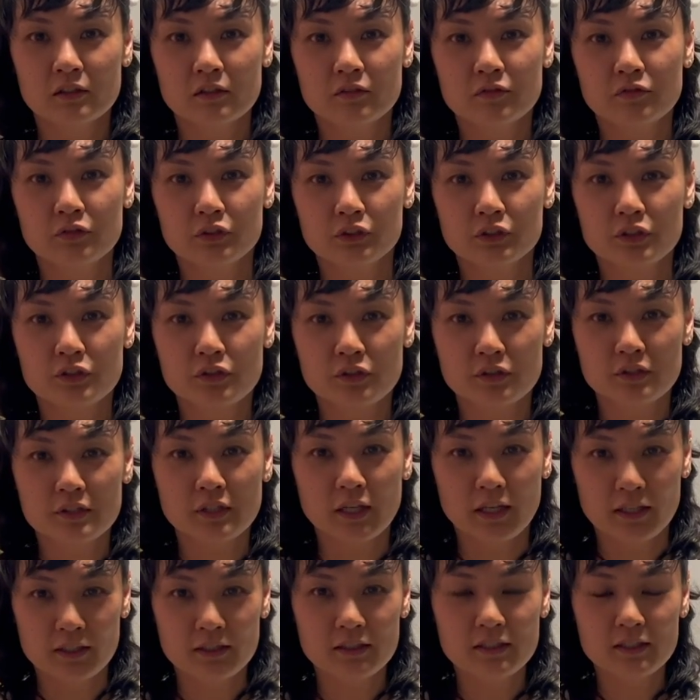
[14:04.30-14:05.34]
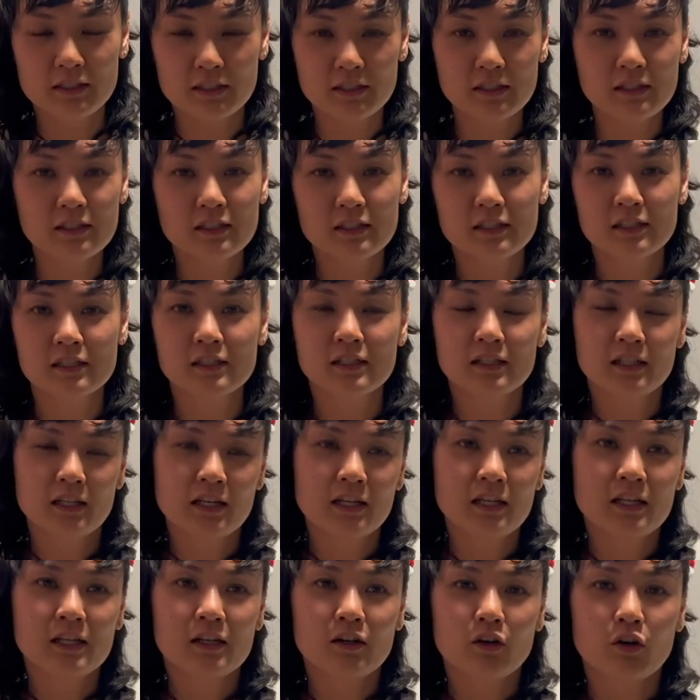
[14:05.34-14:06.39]
for the society,
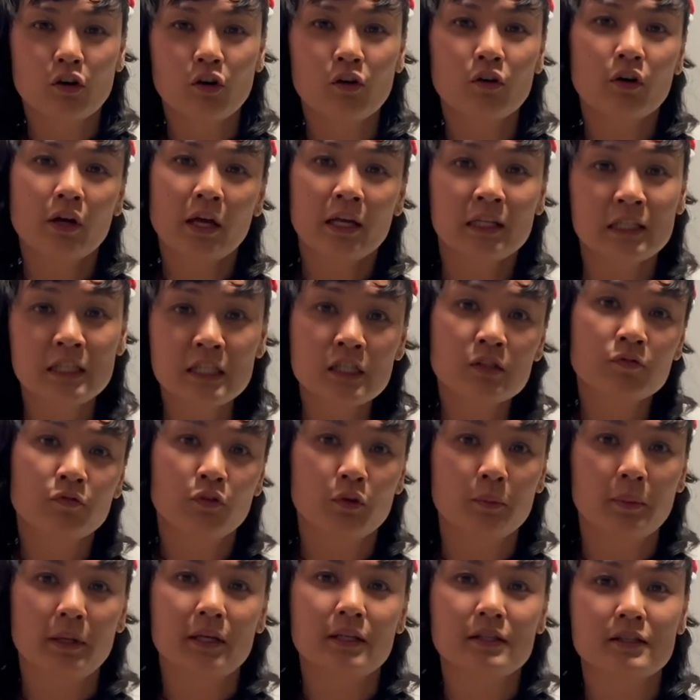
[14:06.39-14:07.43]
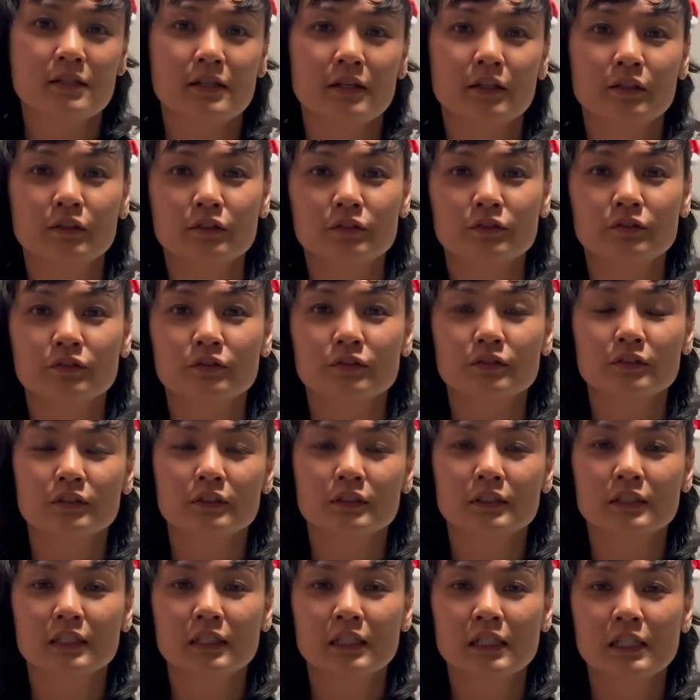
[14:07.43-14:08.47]
or at least for myself.
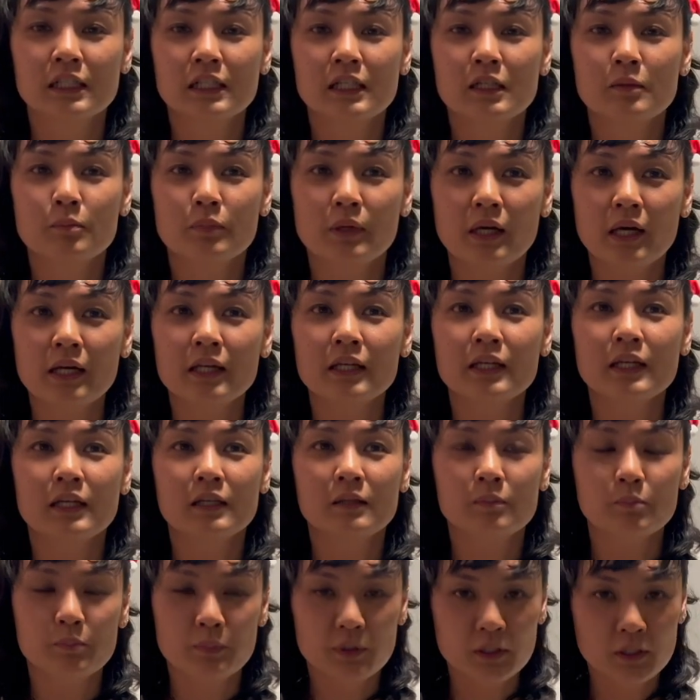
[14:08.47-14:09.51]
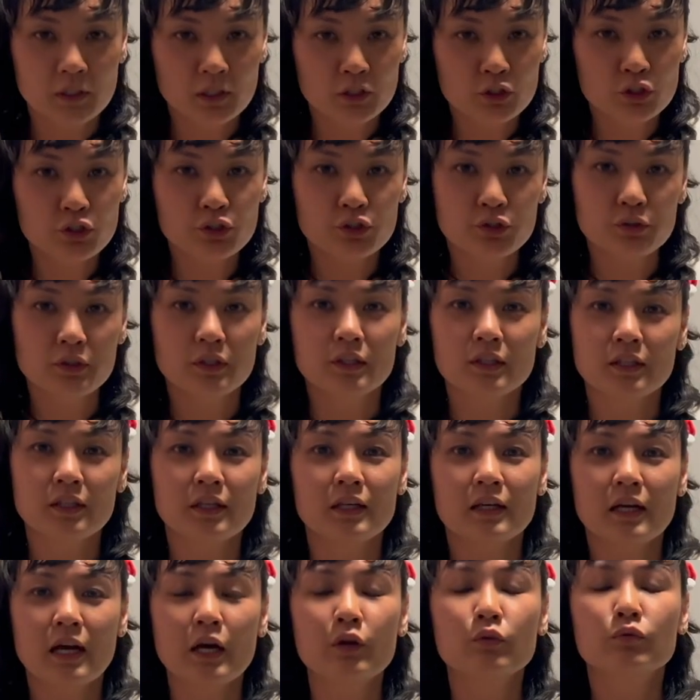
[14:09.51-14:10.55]
But I can be assured
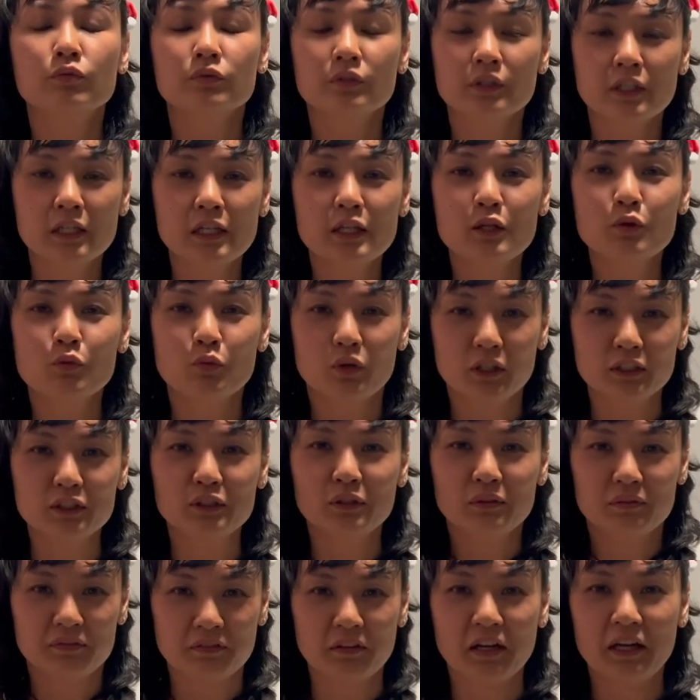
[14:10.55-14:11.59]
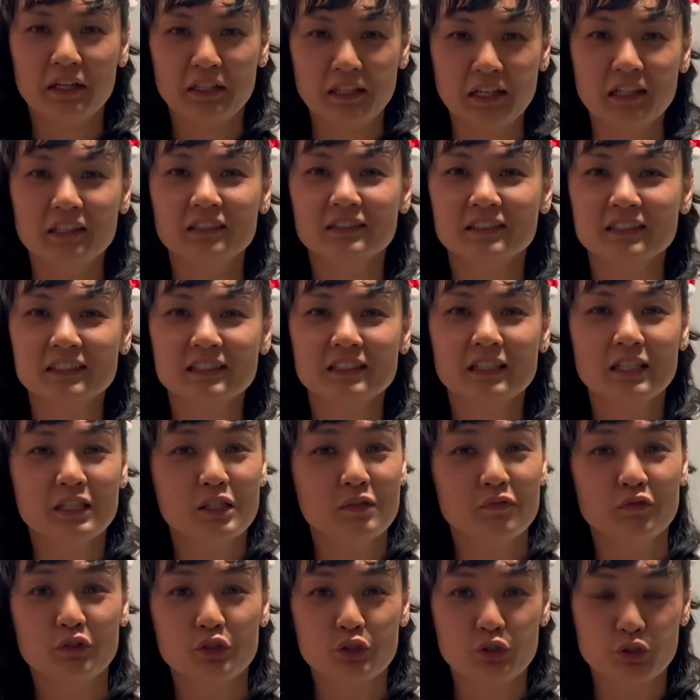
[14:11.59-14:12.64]
that I really want to find out. That's
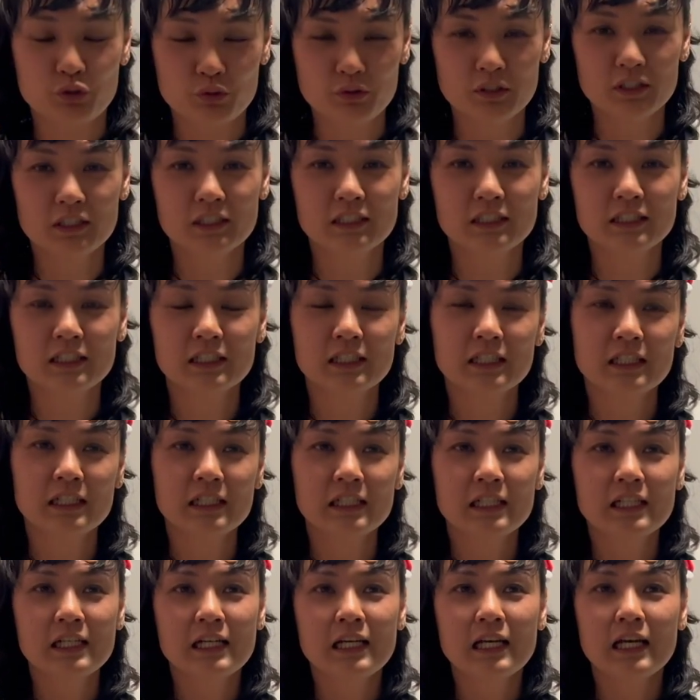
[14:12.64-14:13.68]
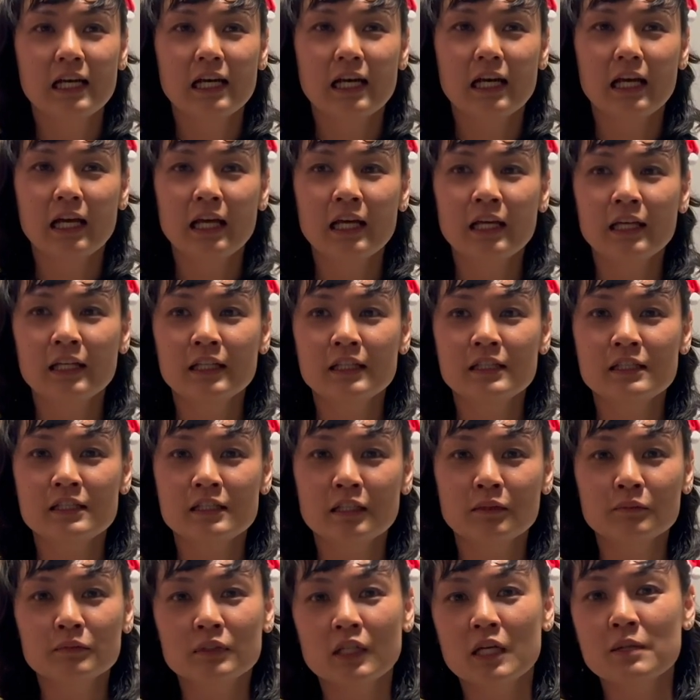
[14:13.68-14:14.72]
for sure. And
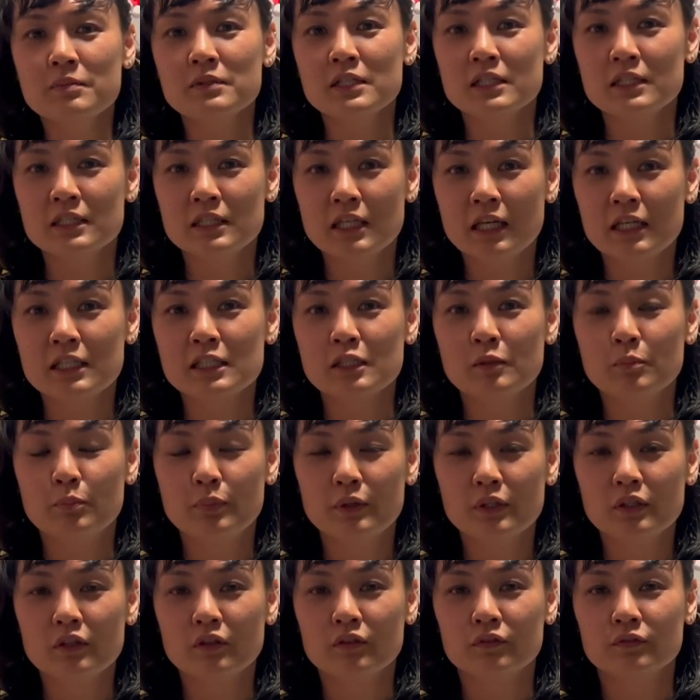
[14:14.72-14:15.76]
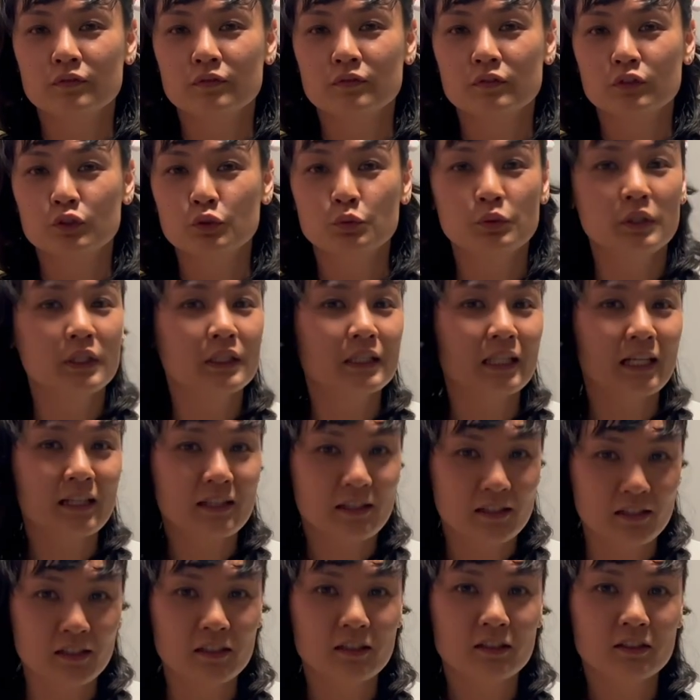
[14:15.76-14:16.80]
sometimes it takes a bit of doing
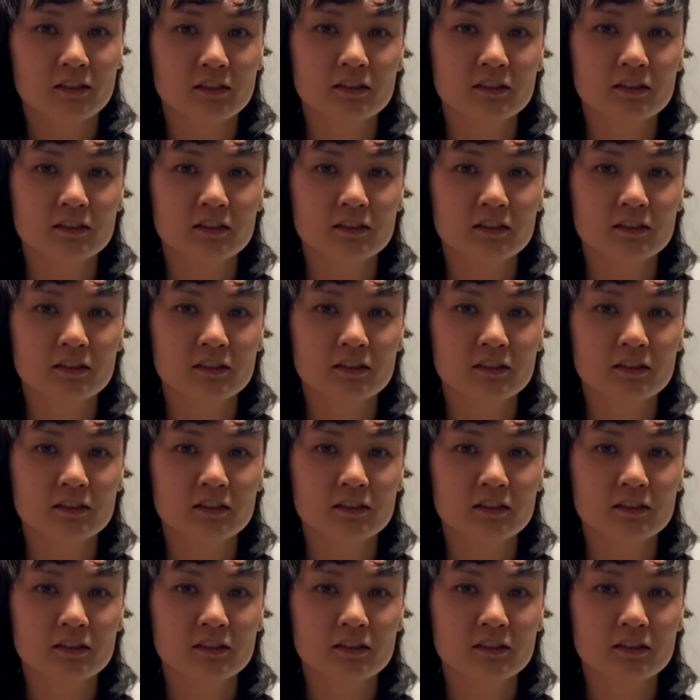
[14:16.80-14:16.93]
nothing.